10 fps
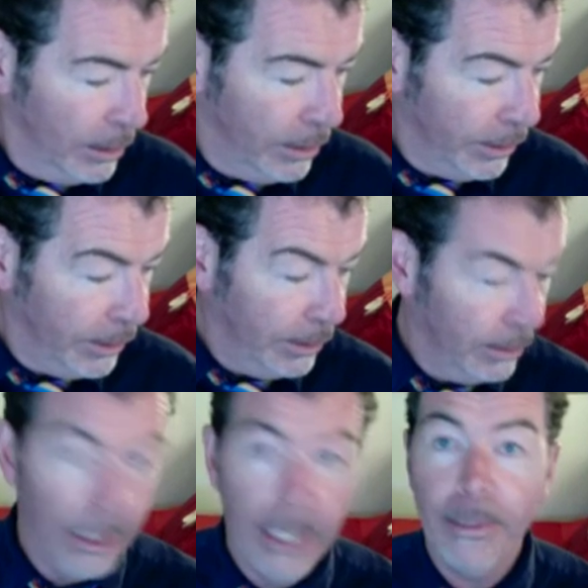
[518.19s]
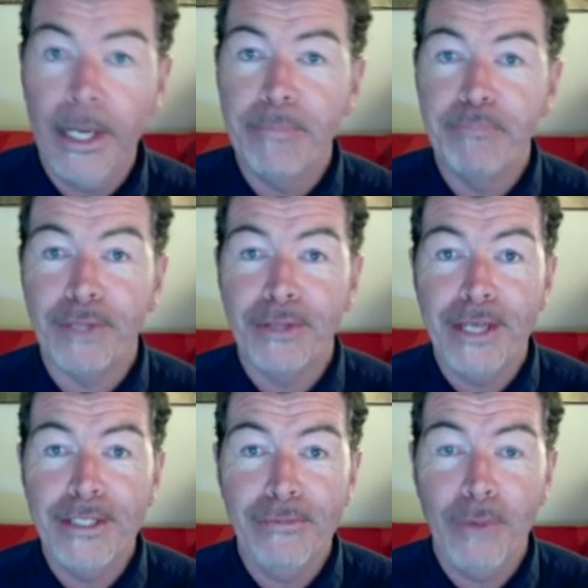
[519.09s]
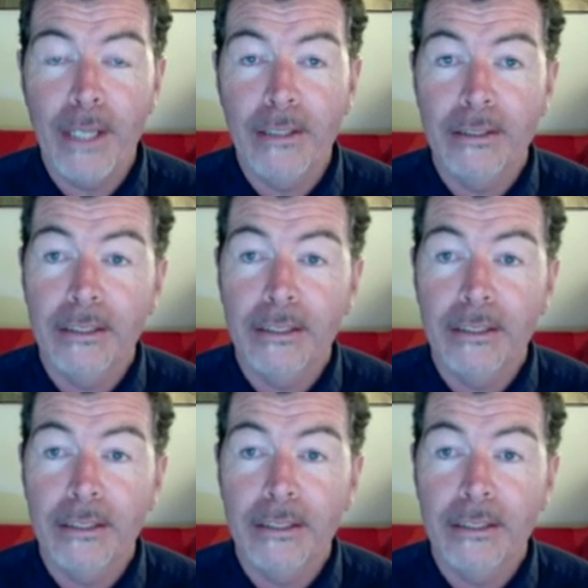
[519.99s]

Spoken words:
I think I did. Anyway, thanks everyone.